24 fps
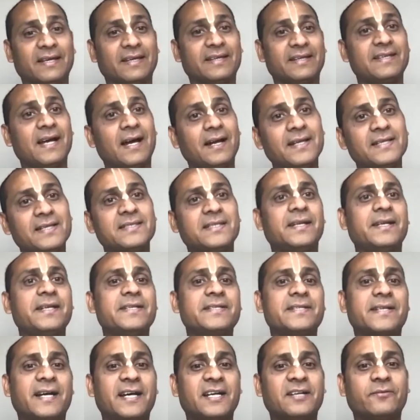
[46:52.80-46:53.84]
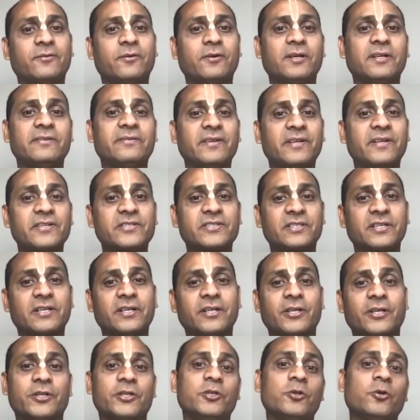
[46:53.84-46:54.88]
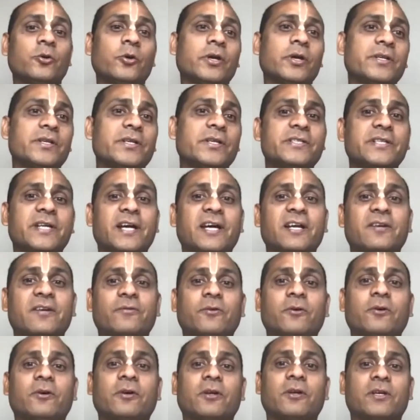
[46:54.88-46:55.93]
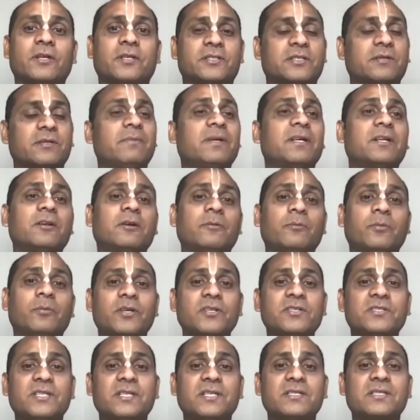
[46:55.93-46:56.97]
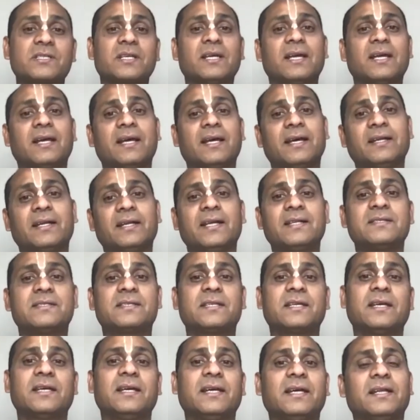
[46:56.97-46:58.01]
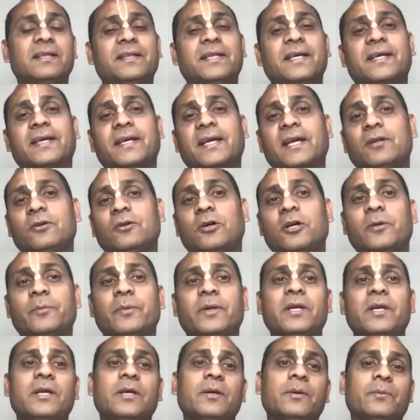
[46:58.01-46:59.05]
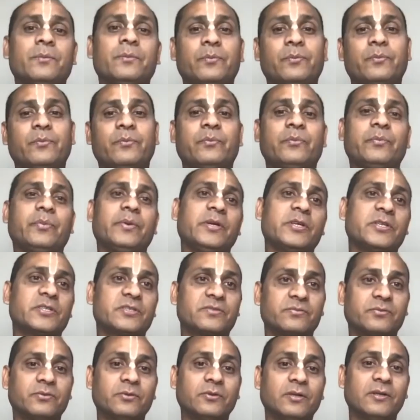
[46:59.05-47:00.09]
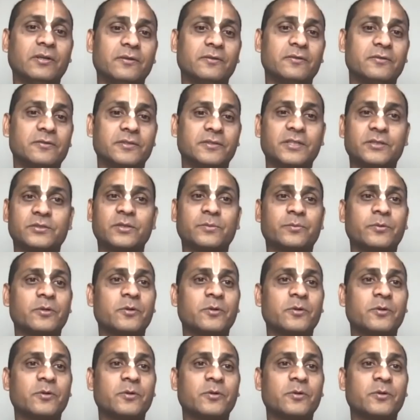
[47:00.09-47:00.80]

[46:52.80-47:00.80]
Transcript: jnanis, the desire for liberation, and yogi desire for some material opulences, and hence they cannot be peaceful. So that's what